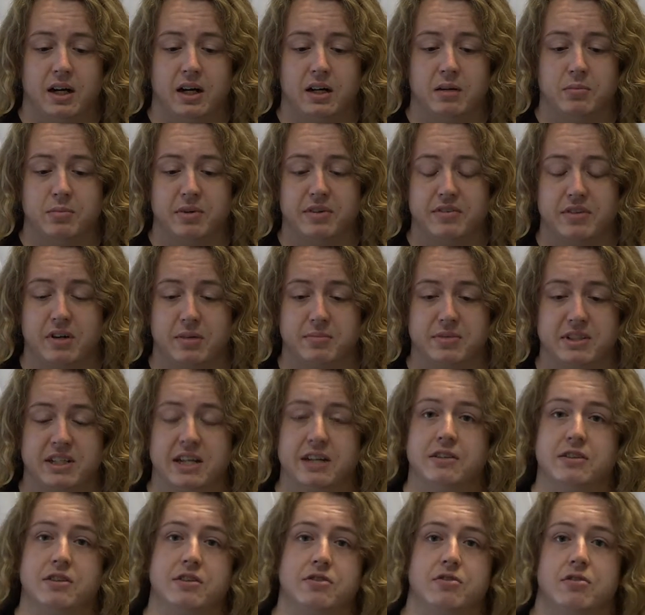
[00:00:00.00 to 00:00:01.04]
we've come
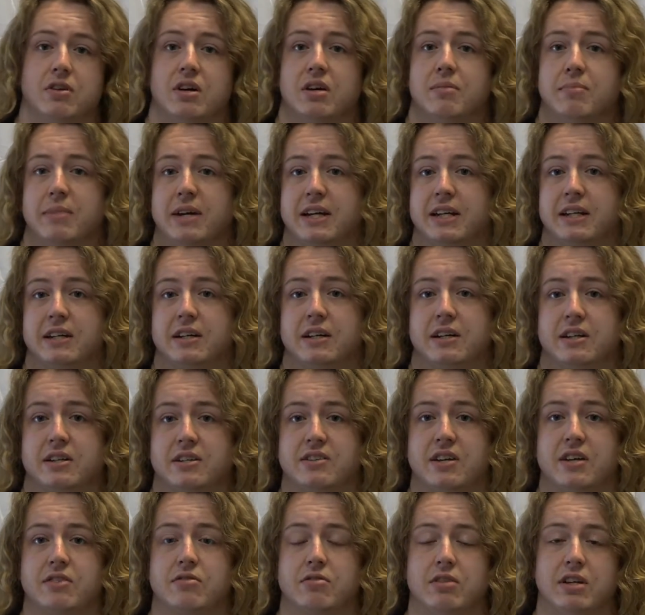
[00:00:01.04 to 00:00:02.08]
together to try and make a
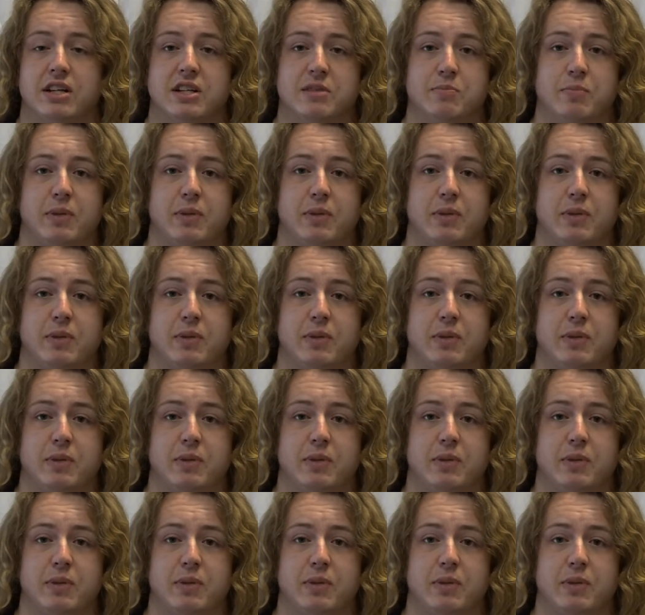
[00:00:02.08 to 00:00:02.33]
centralized